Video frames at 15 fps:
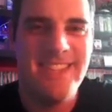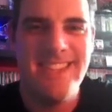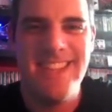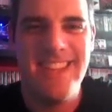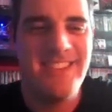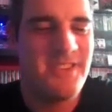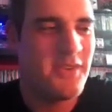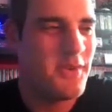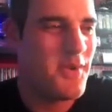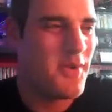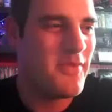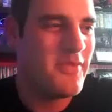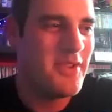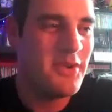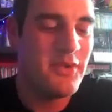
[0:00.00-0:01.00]
There's not a lot of
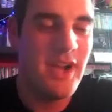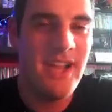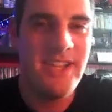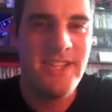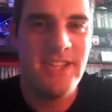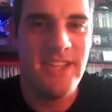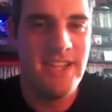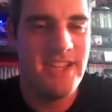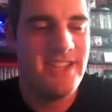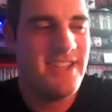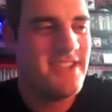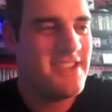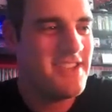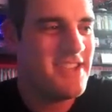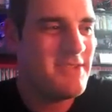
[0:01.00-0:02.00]
feel. Actually, it
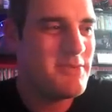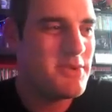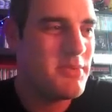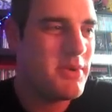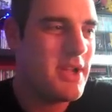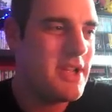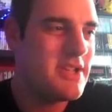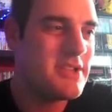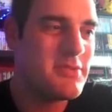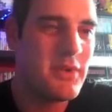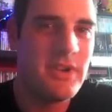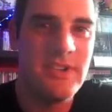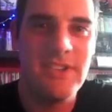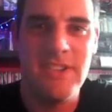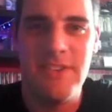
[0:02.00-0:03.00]
doesn't seem to play as well
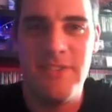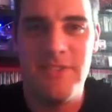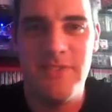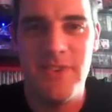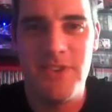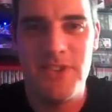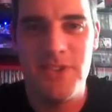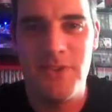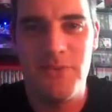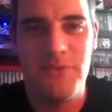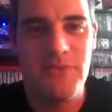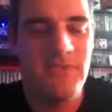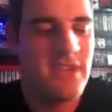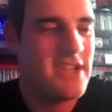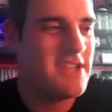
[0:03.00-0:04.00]
as the version that
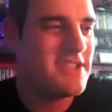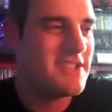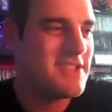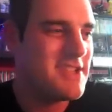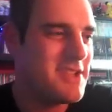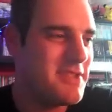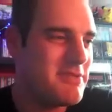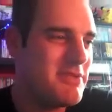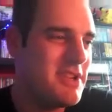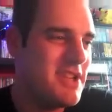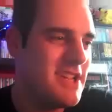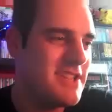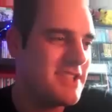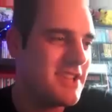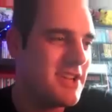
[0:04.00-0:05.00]
was released 3
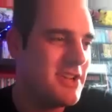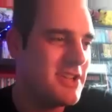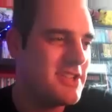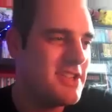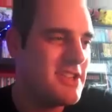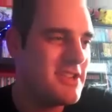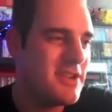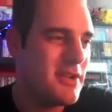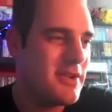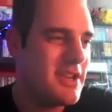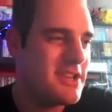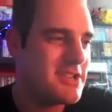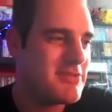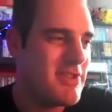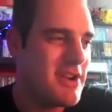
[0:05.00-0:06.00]
years ago. You can see there's a lot
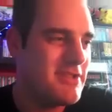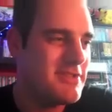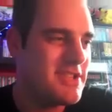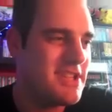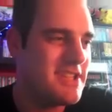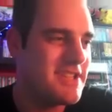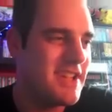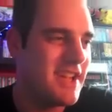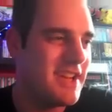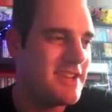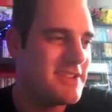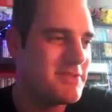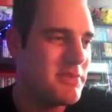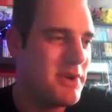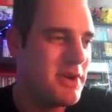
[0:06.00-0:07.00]
less ground detail
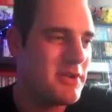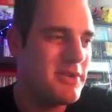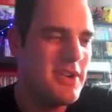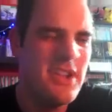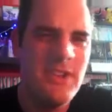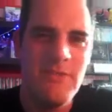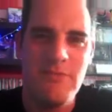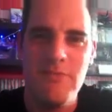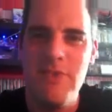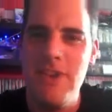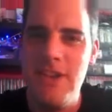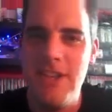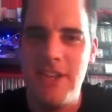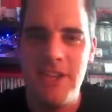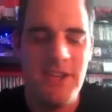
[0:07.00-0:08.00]
as well.
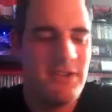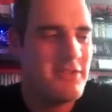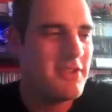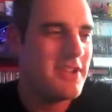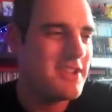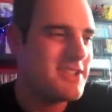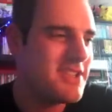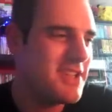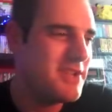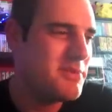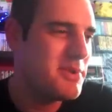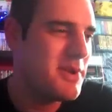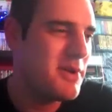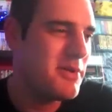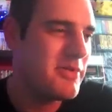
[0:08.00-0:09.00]
Really curious. Here
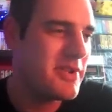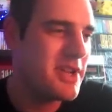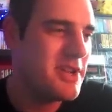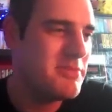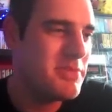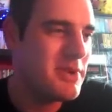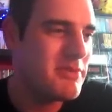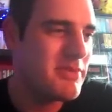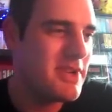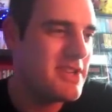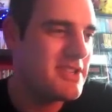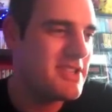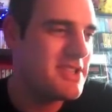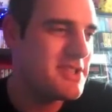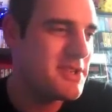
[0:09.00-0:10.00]
we are with the game being
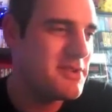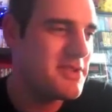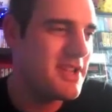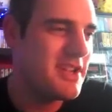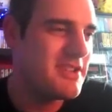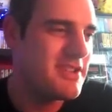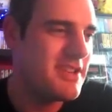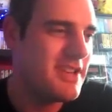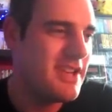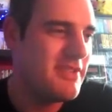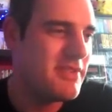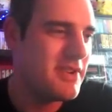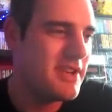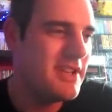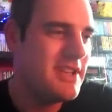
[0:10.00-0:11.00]
released in
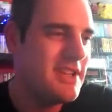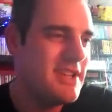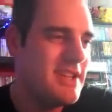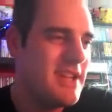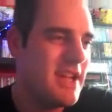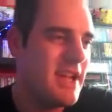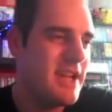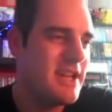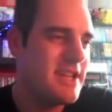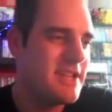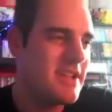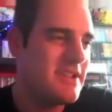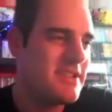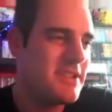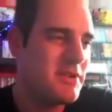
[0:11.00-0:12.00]
2011, and it
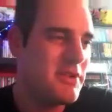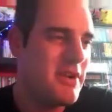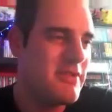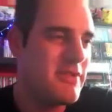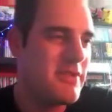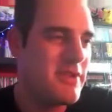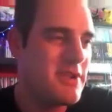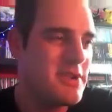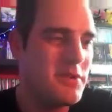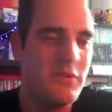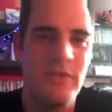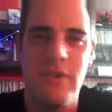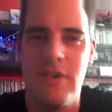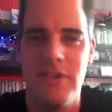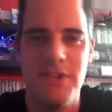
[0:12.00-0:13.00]
does still have a very sort of
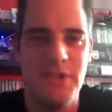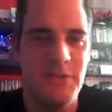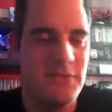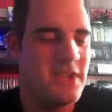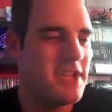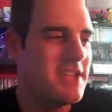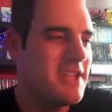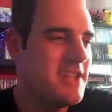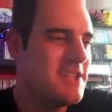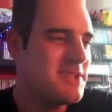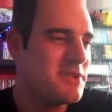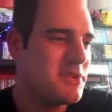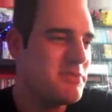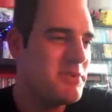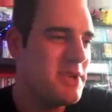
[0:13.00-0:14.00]
cartoony
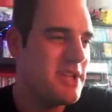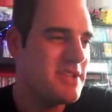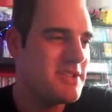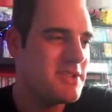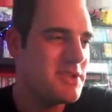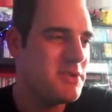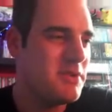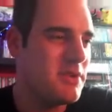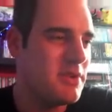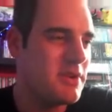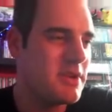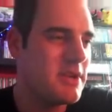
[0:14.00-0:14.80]
sort of PS2 look.